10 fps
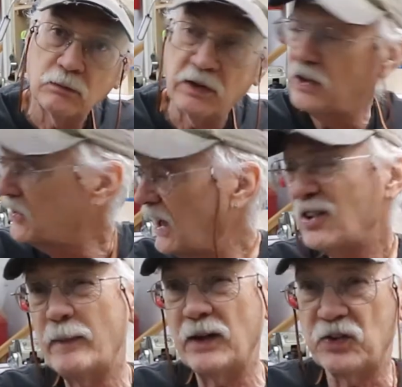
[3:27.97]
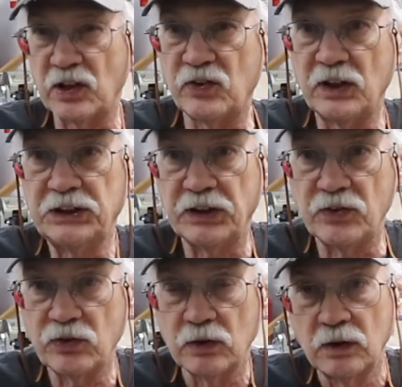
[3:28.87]
in this case, about 6
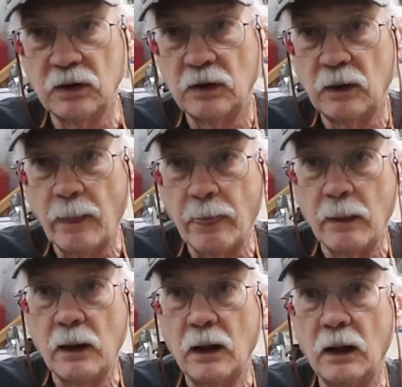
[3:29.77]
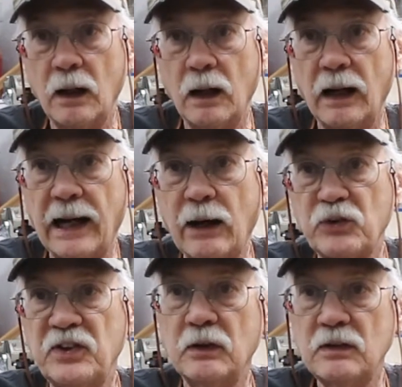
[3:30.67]
inches, how
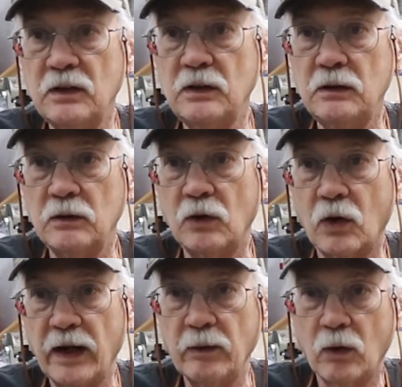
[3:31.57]
tilted or